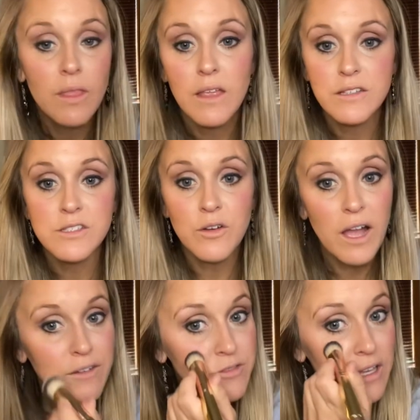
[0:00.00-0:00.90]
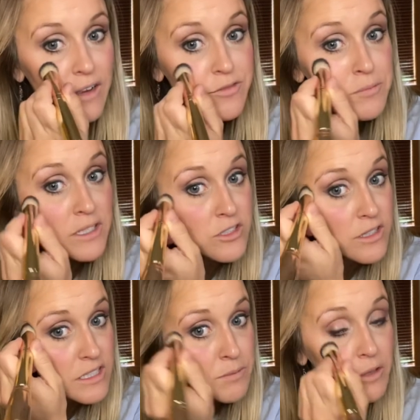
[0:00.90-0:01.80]
So I've mentioned
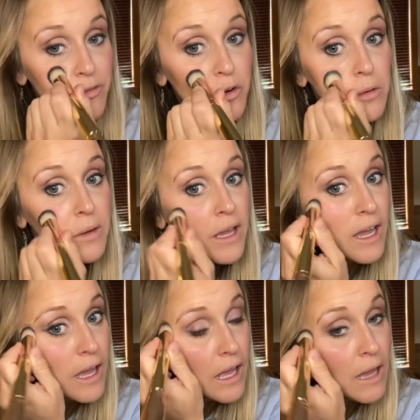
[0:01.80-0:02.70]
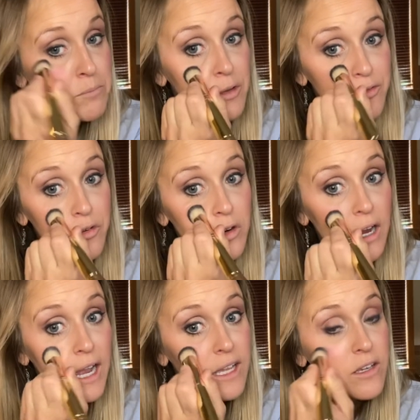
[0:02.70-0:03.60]
this before, but before
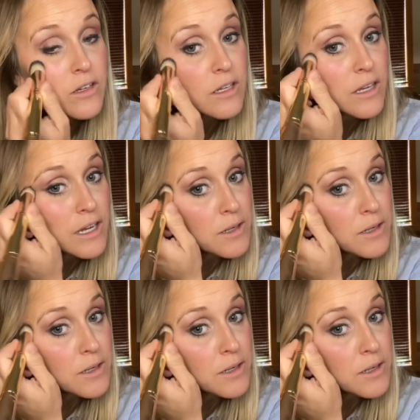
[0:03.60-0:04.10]
I could